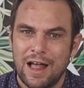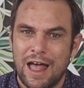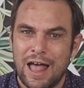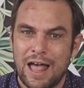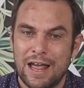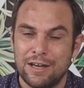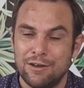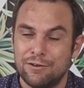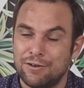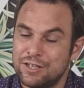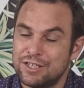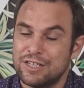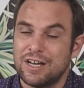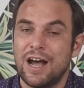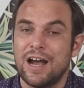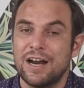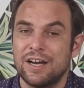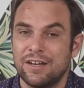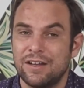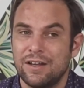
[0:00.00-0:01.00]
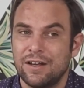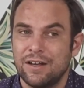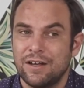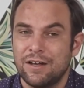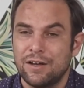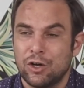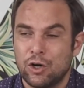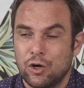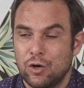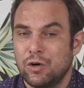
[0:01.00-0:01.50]
and you decide
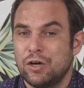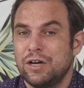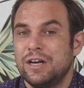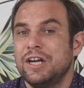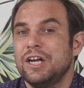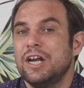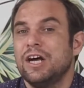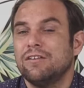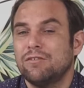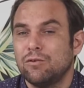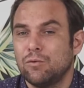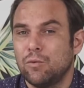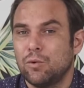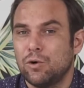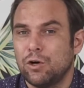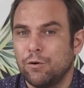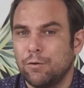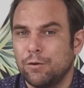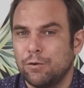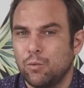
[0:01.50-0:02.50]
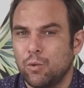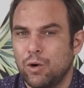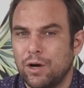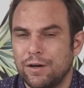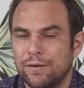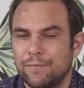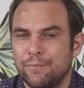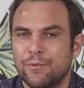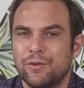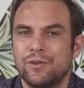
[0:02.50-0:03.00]
currently not to work with one.